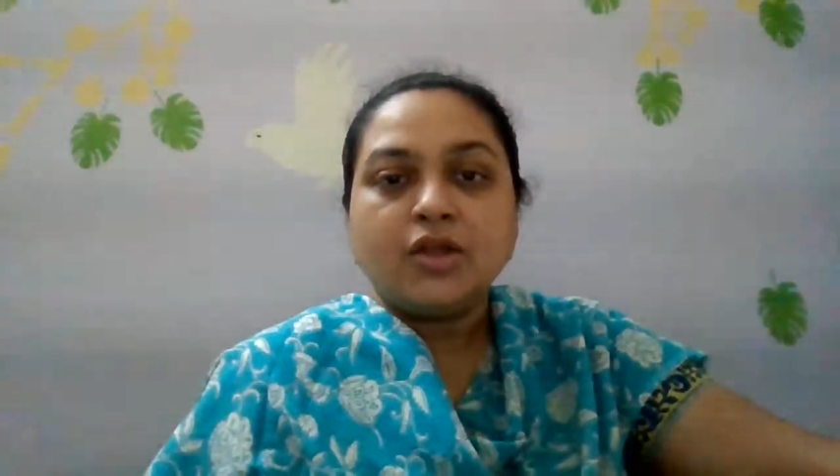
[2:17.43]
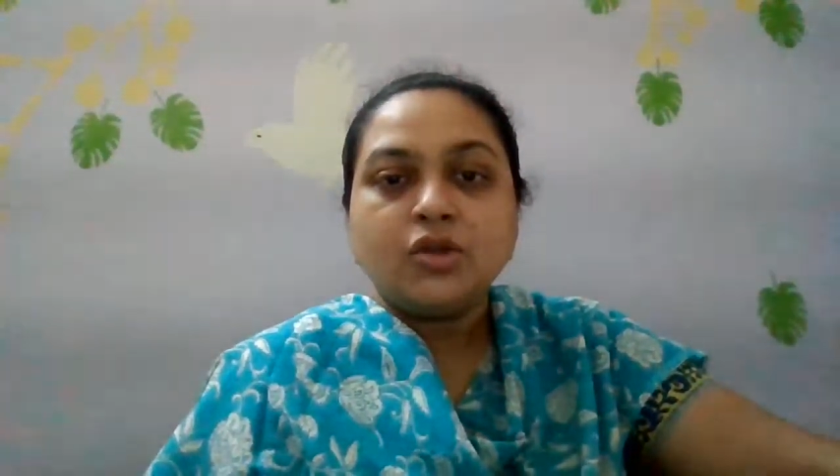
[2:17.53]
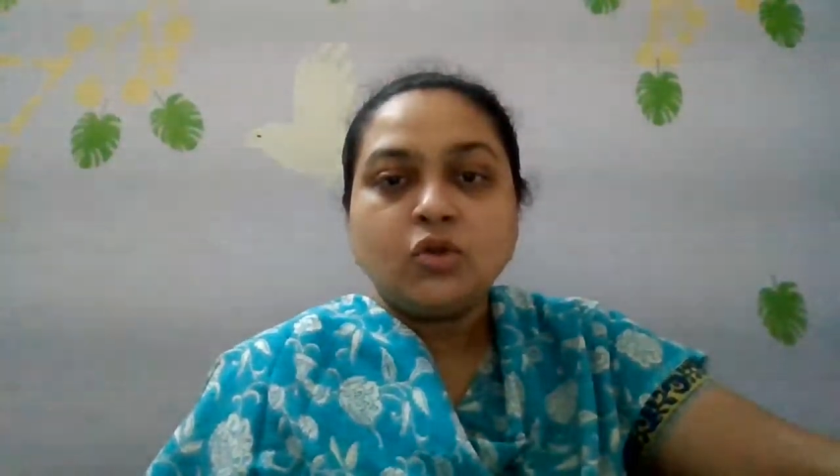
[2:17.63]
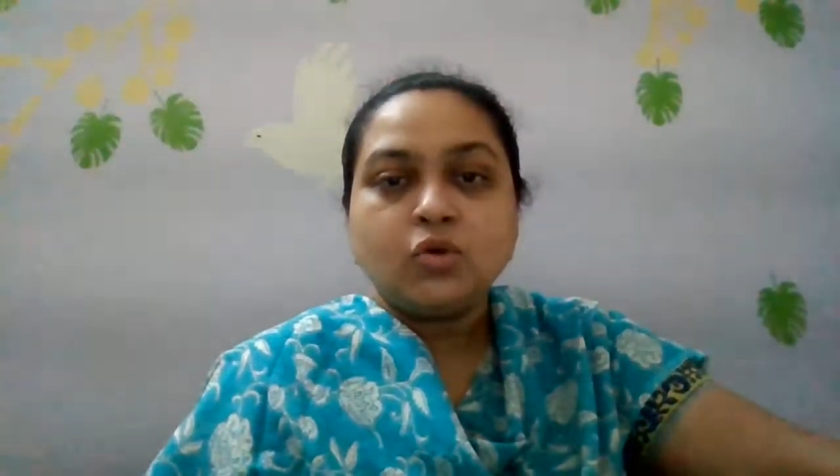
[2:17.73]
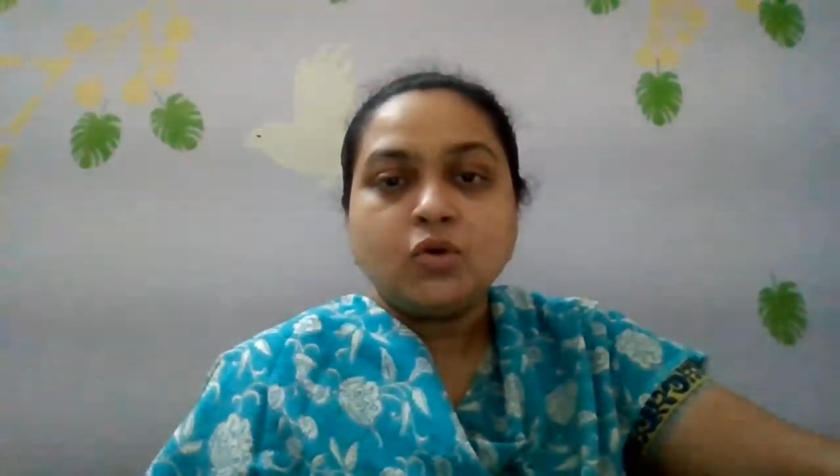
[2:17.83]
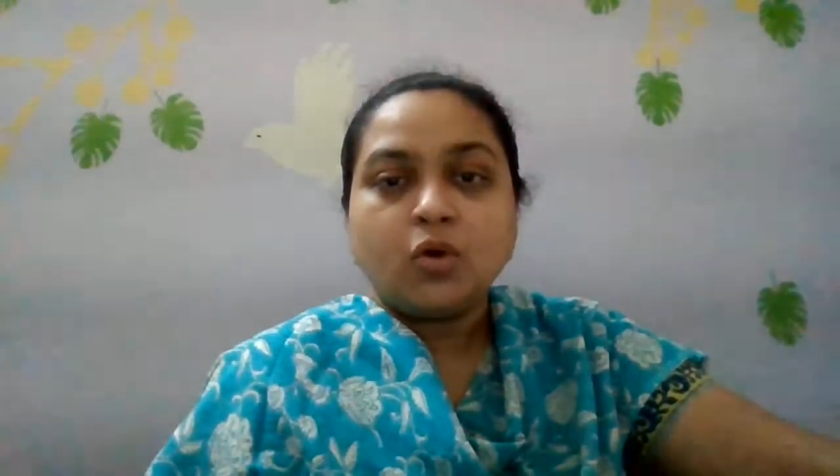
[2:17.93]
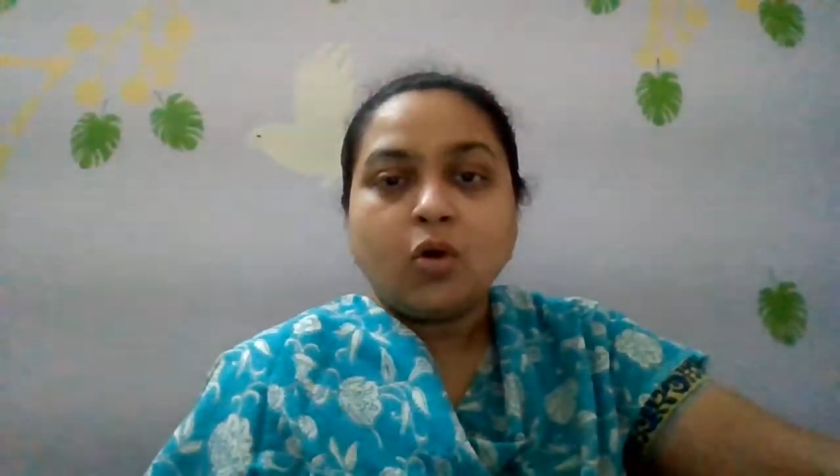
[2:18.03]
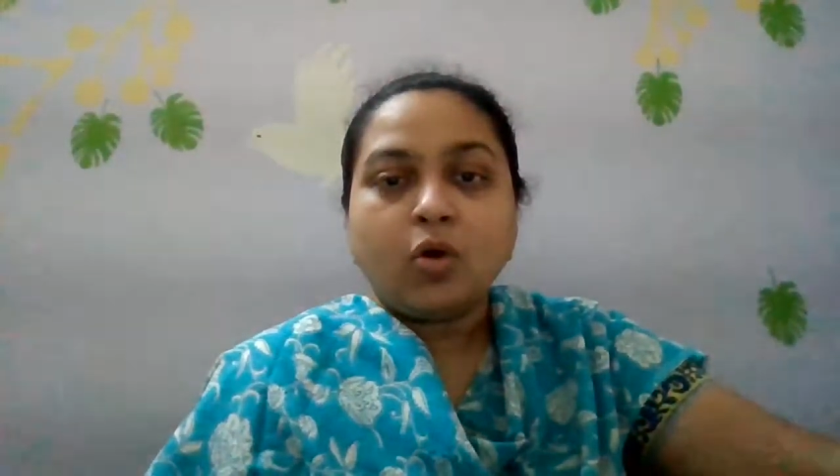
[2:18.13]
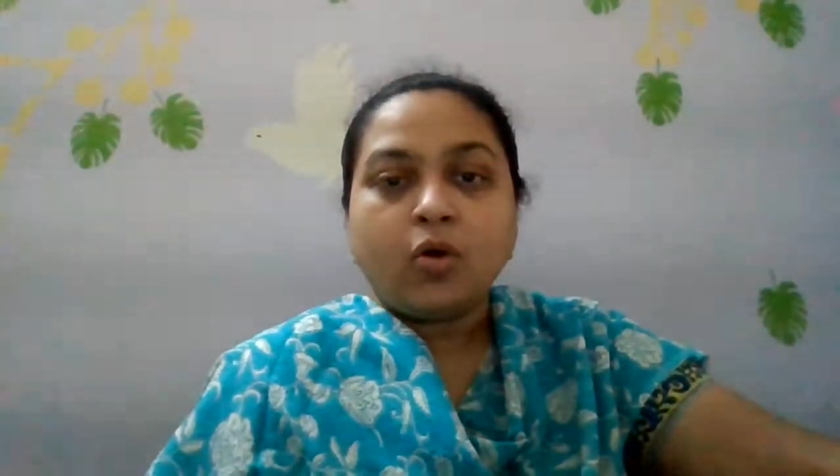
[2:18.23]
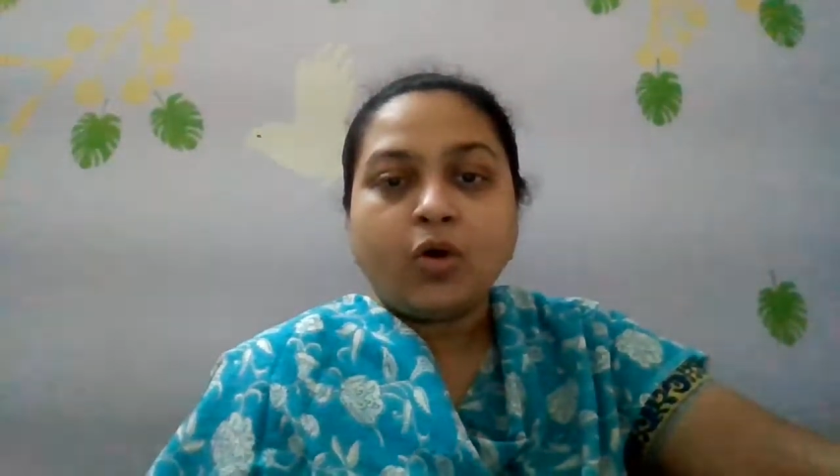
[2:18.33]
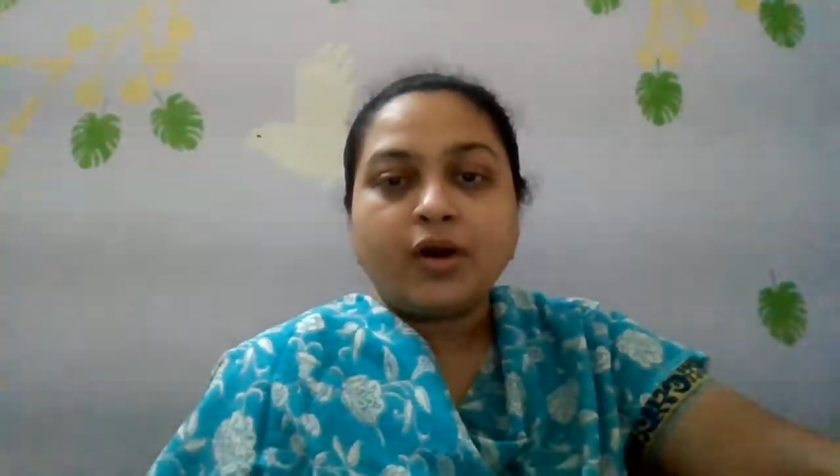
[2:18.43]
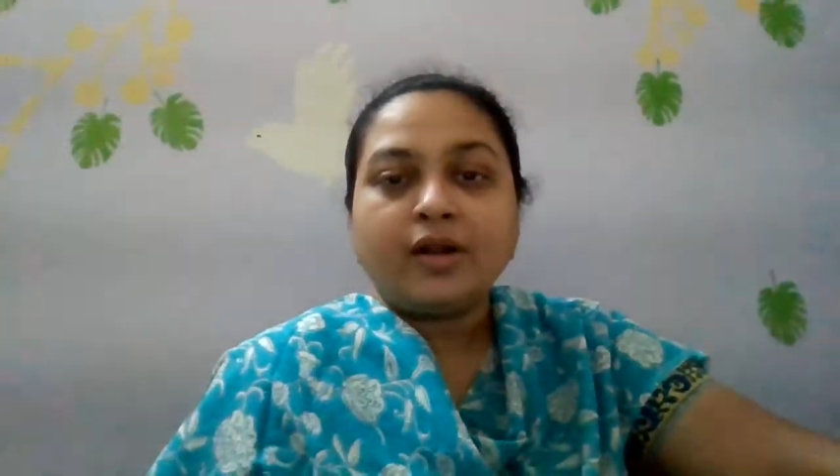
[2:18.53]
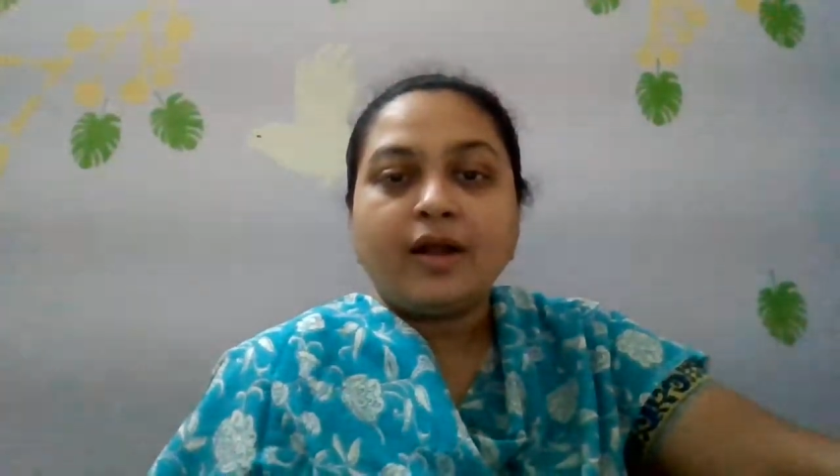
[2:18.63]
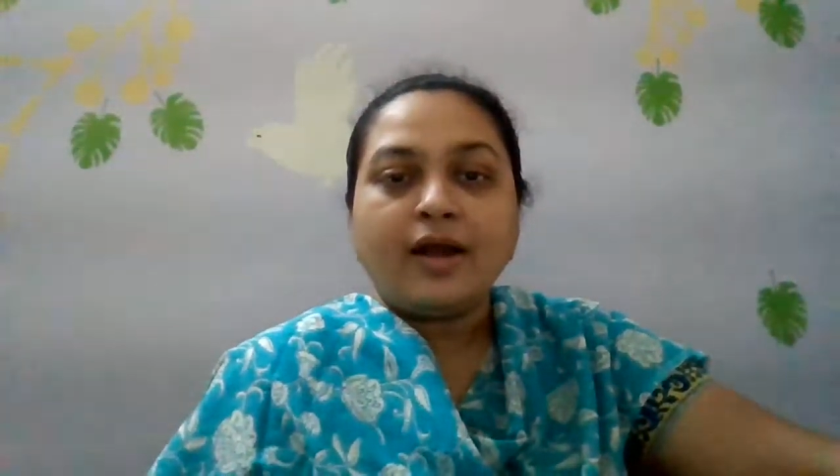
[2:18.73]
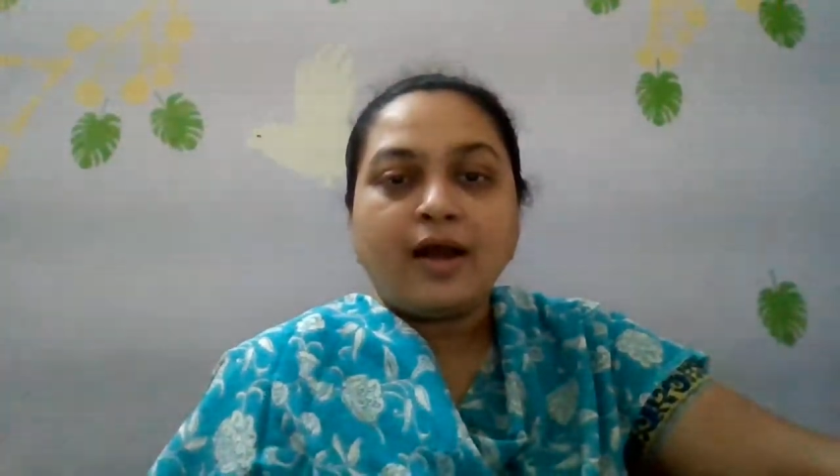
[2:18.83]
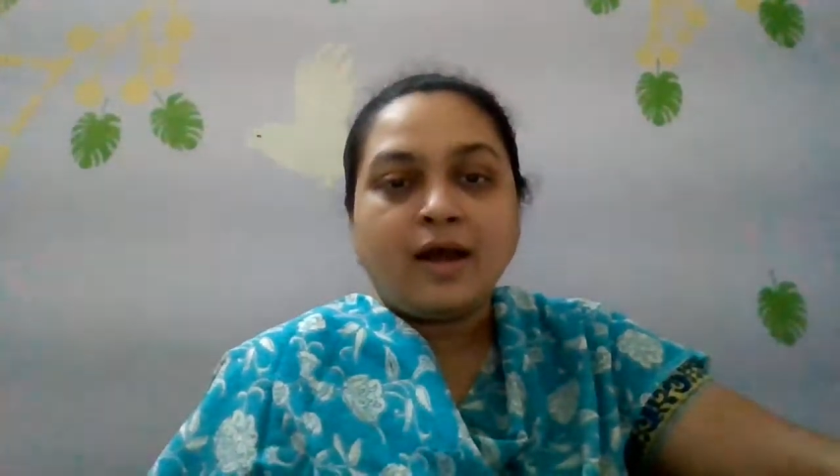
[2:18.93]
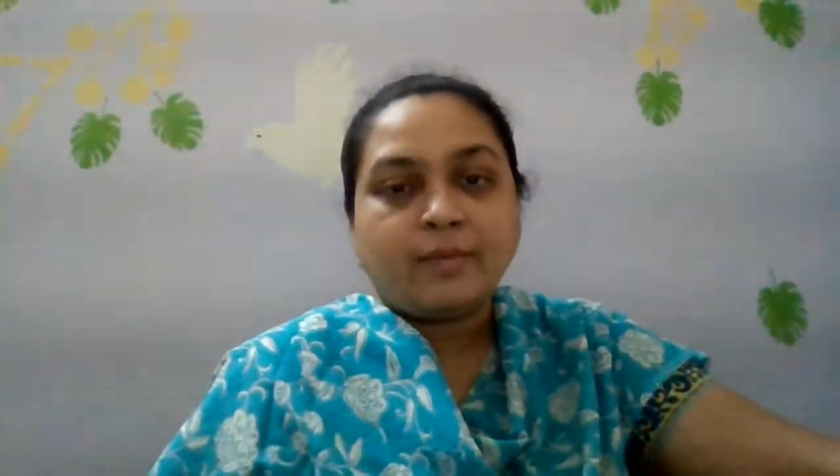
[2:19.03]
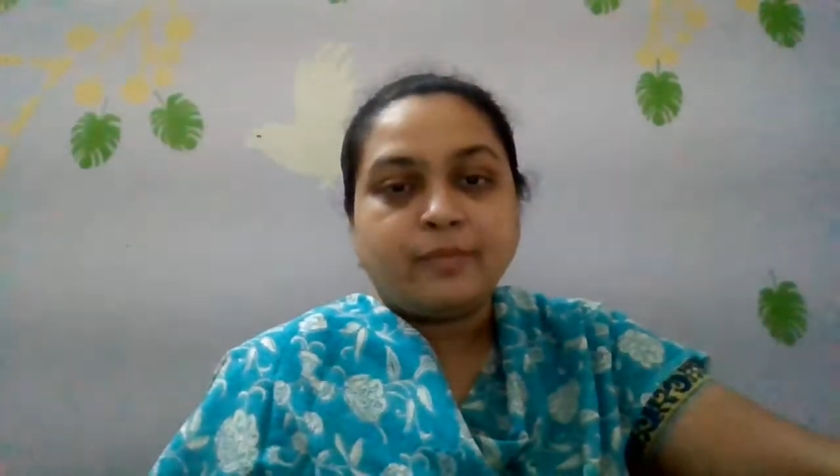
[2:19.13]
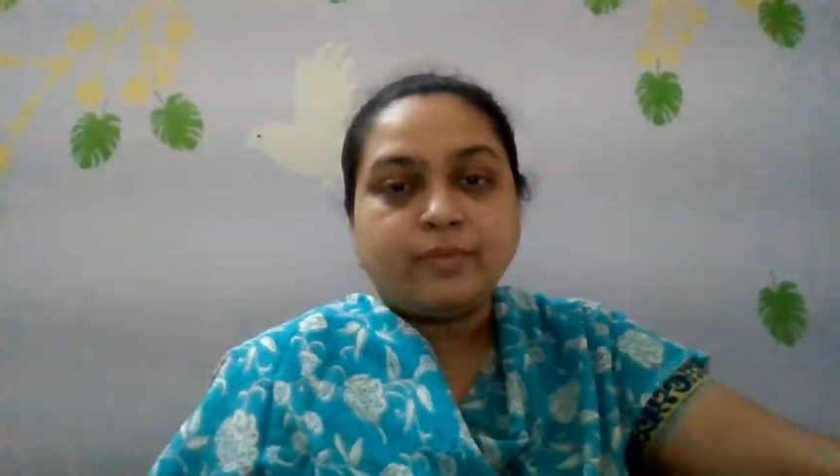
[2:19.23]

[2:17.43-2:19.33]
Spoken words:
tu or aap